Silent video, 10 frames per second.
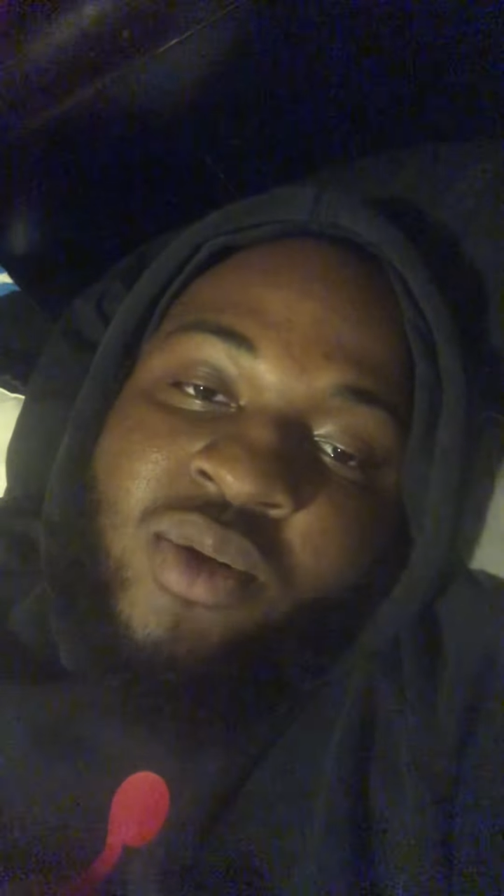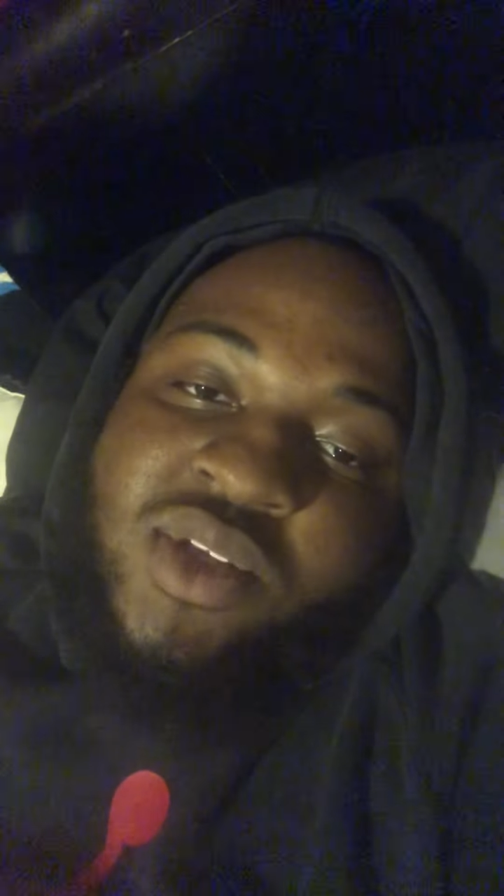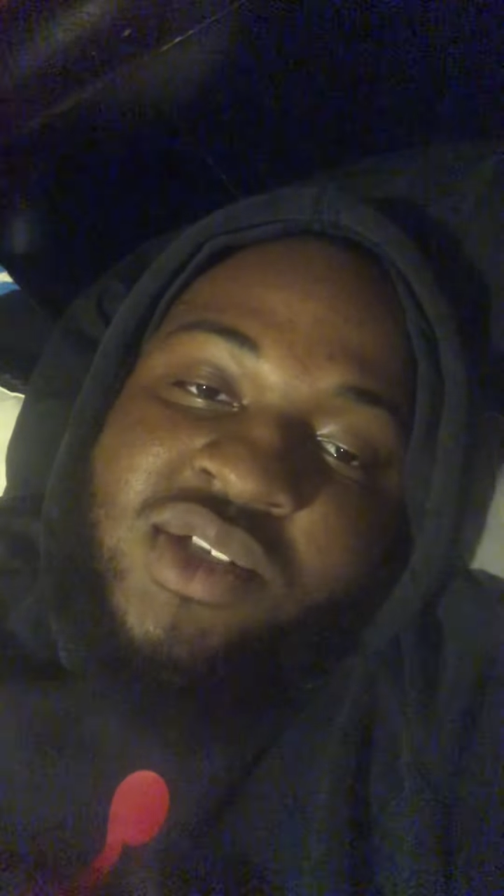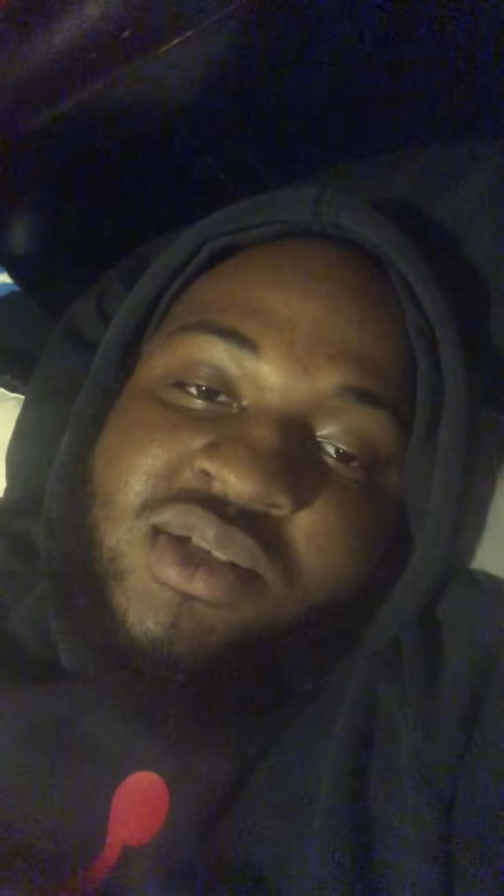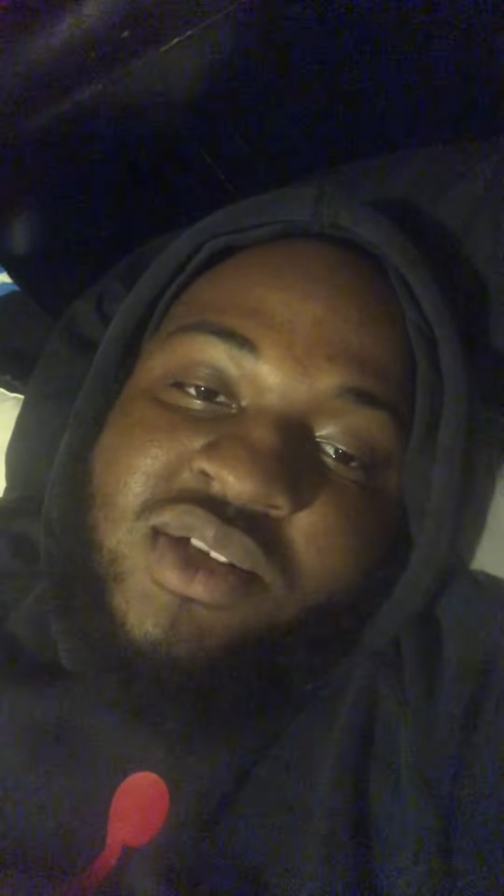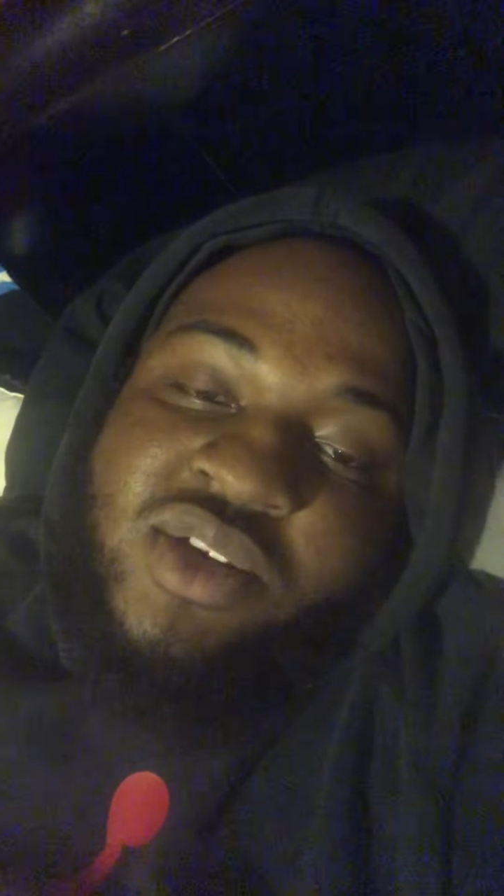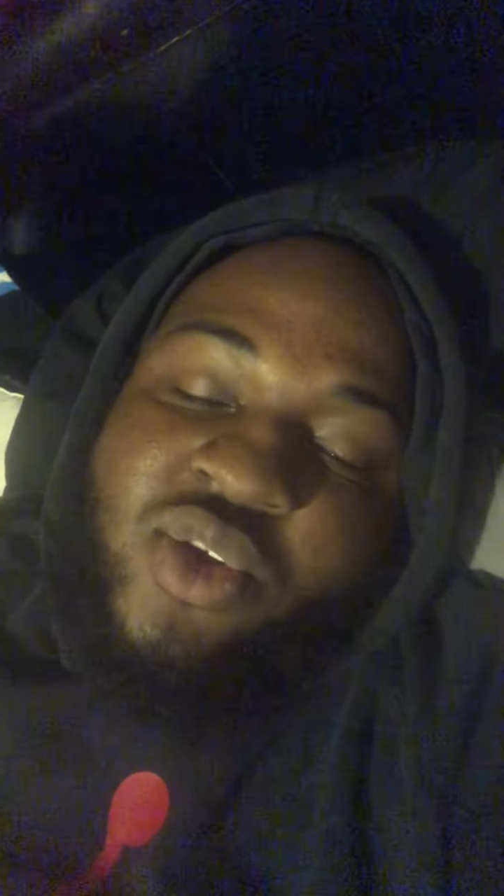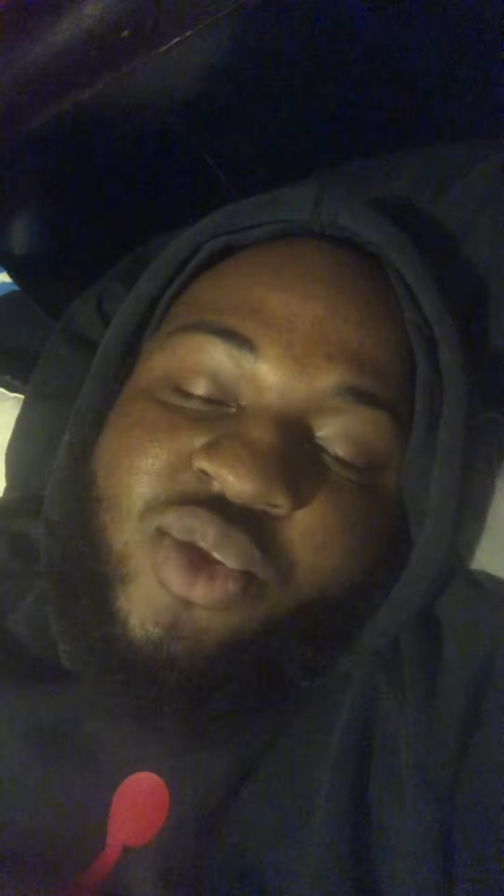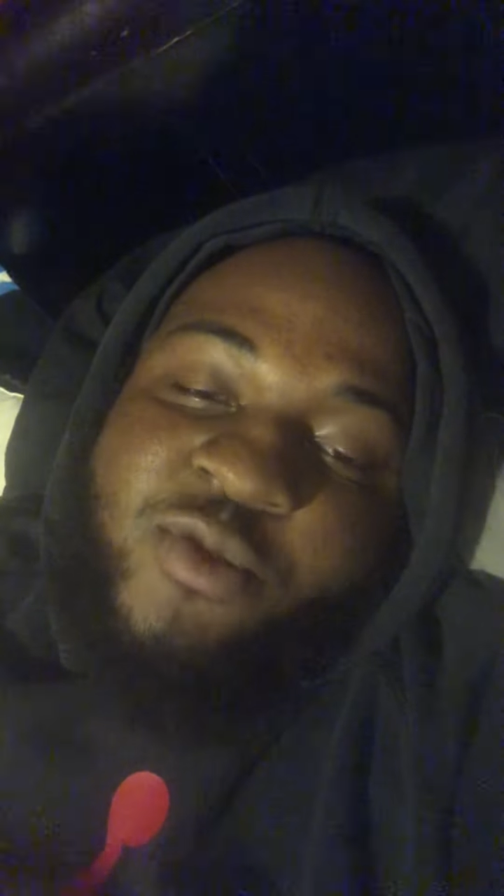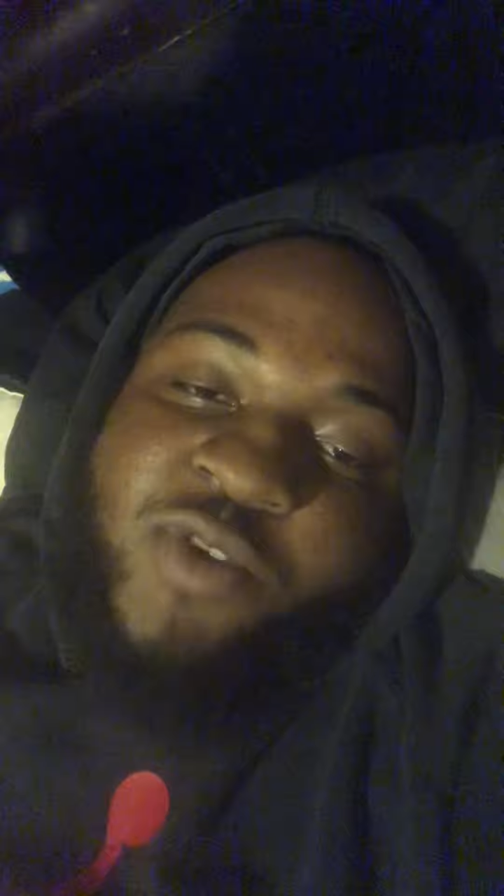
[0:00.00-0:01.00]
This is
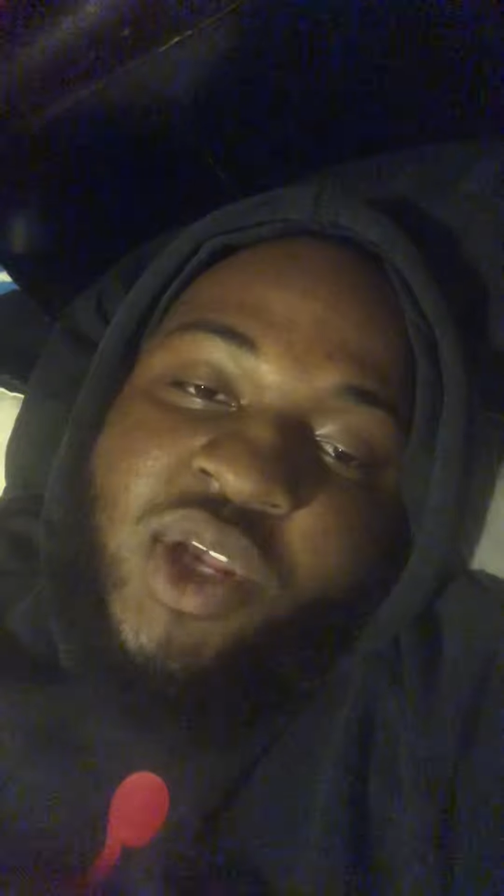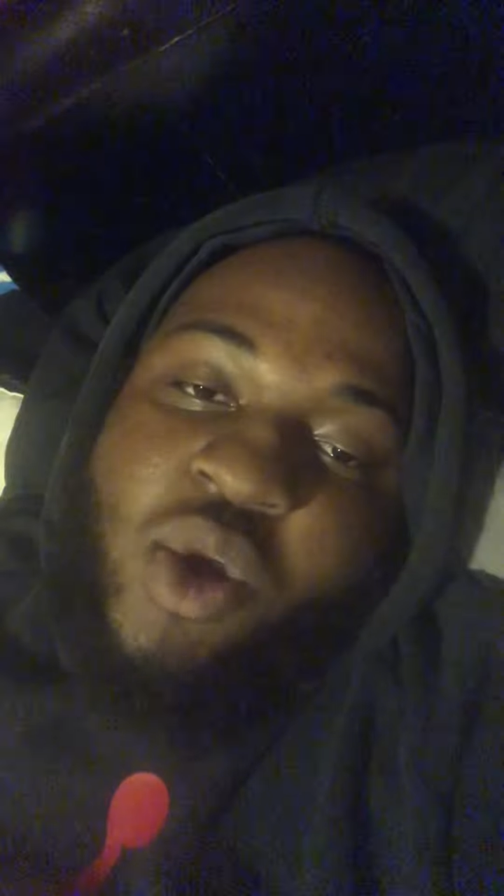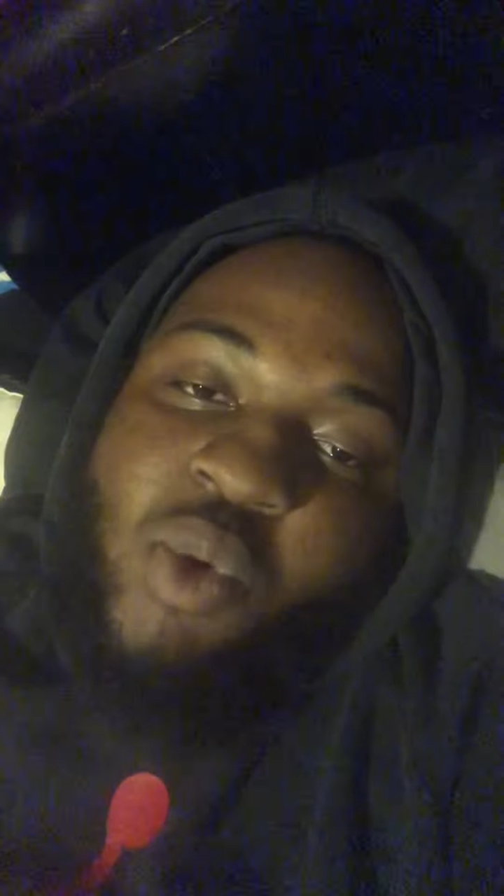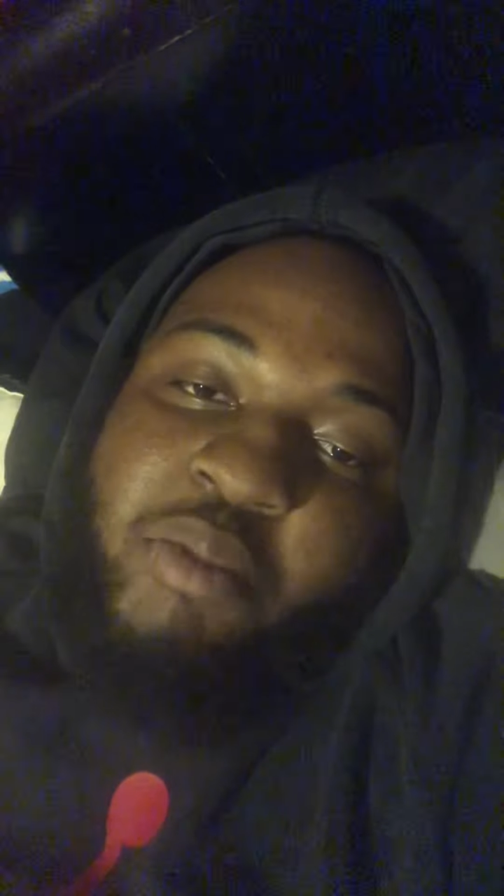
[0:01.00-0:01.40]
another video